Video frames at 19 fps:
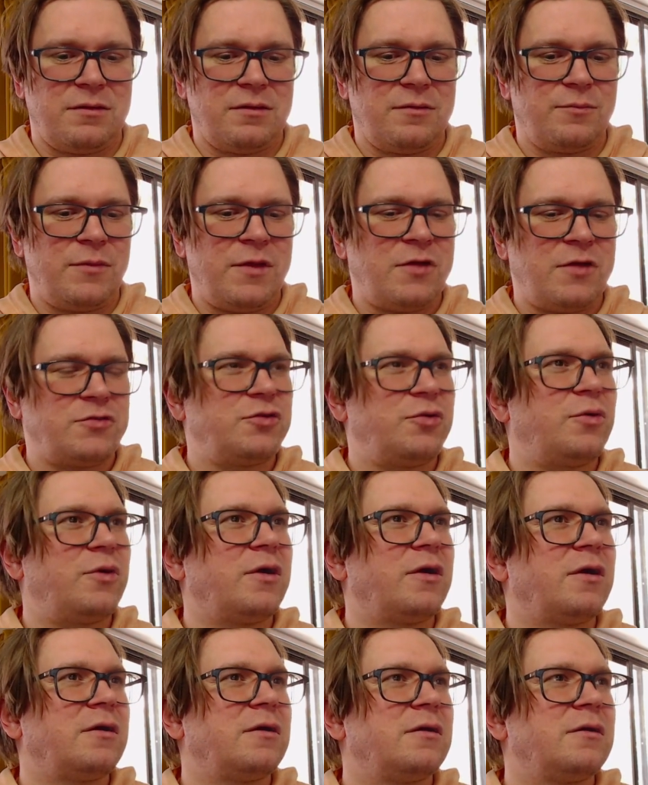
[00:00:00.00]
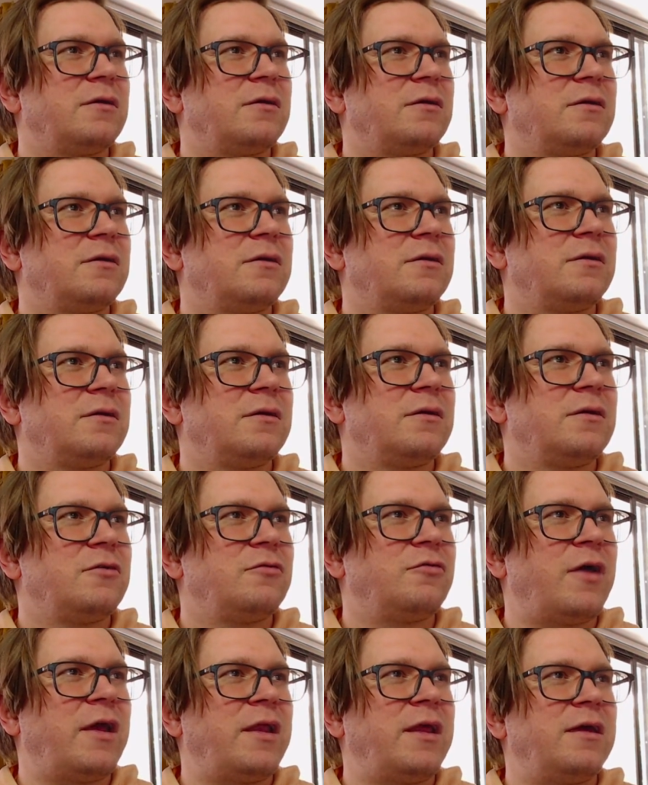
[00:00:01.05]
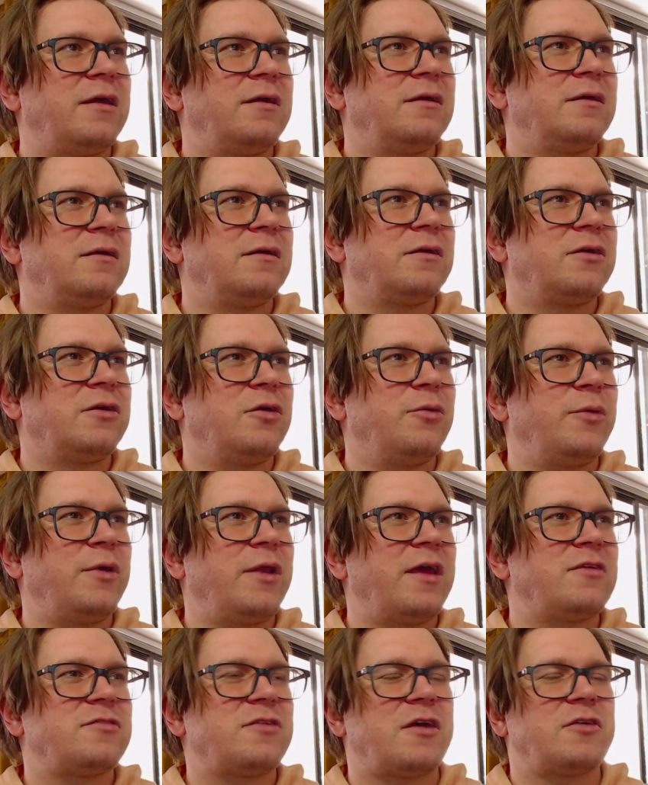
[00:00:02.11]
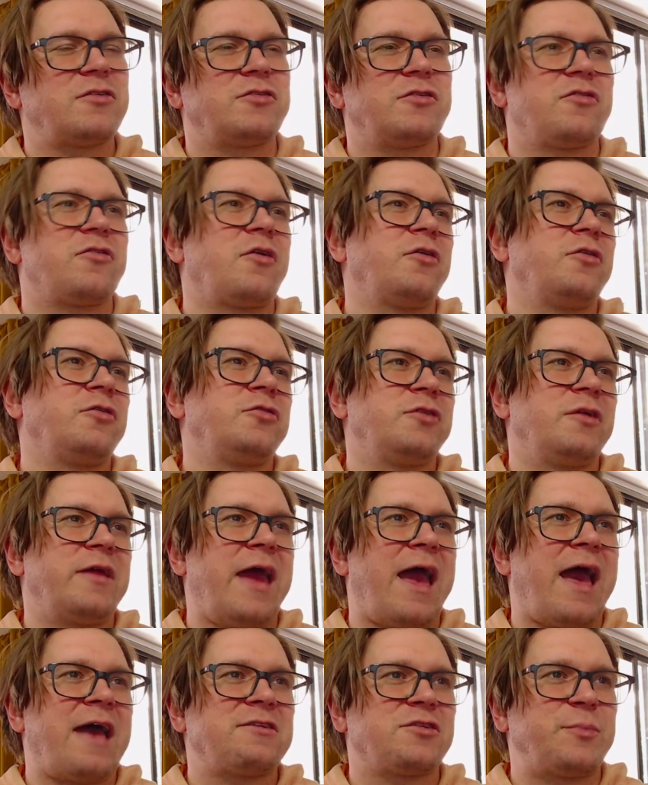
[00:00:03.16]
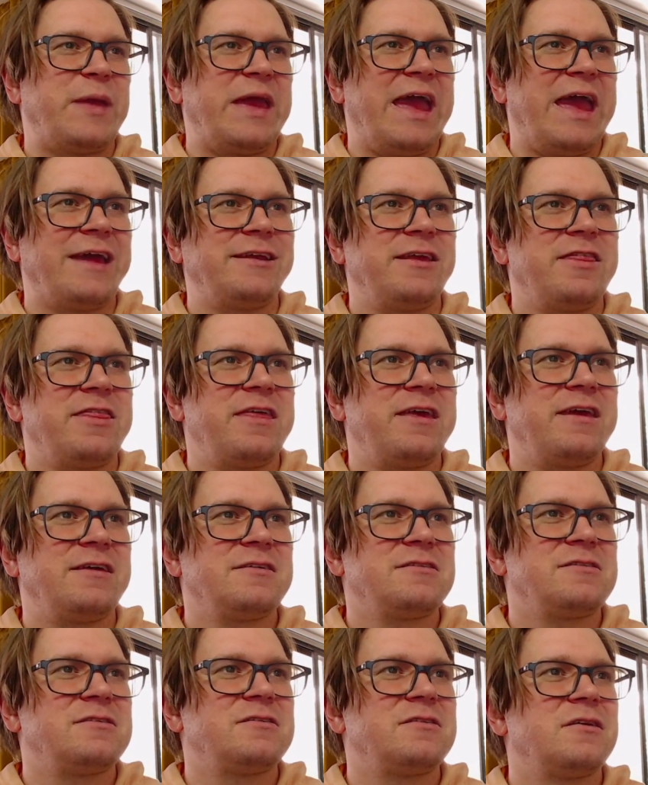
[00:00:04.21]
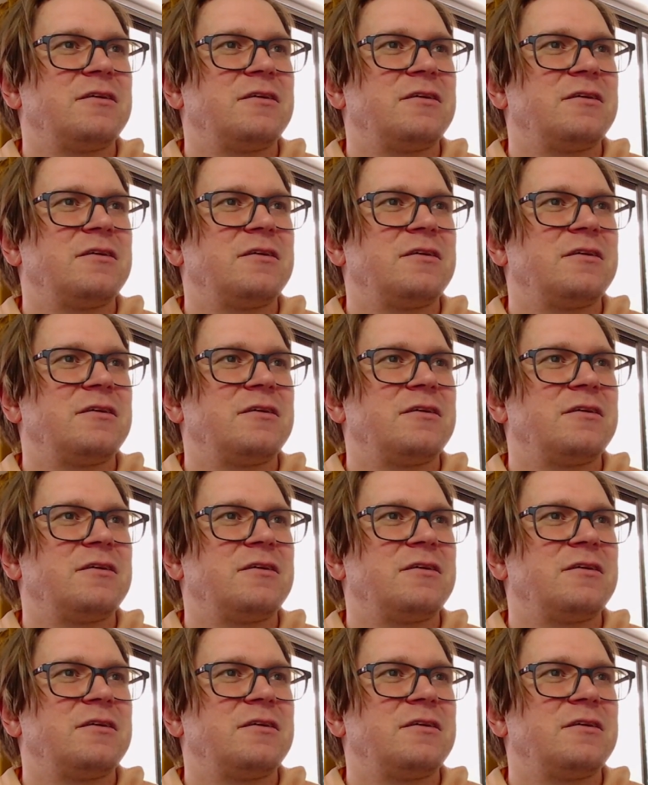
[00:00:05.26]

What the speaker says: Not sure. Reddit Q&A sessions are usually ask me anythings.